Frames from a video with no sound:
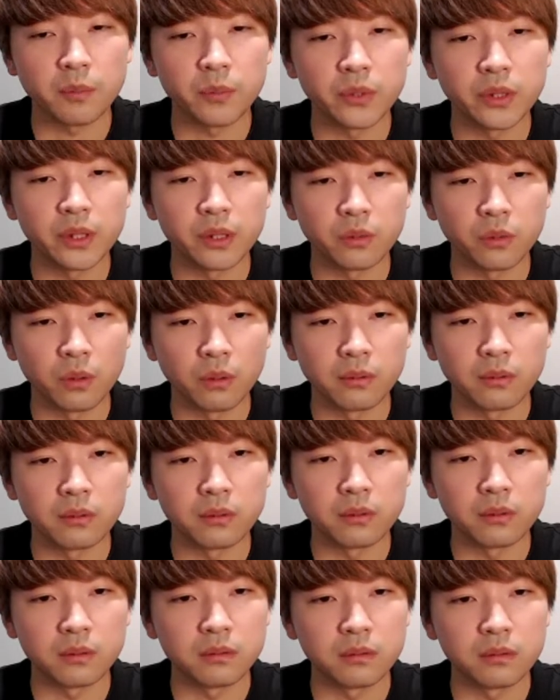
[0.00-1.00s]
minor
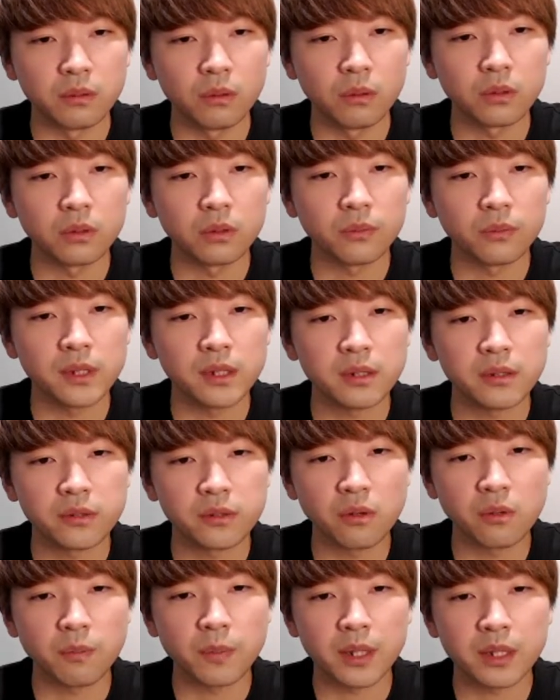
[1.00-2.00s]
versions are OTA
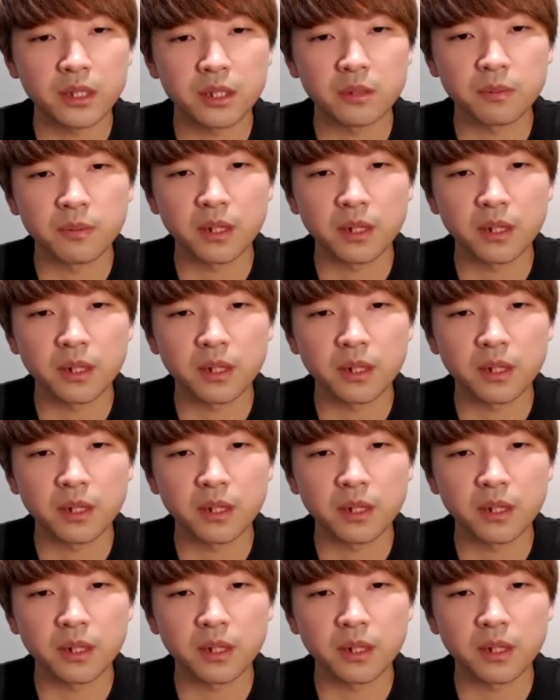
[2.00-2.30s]
updates,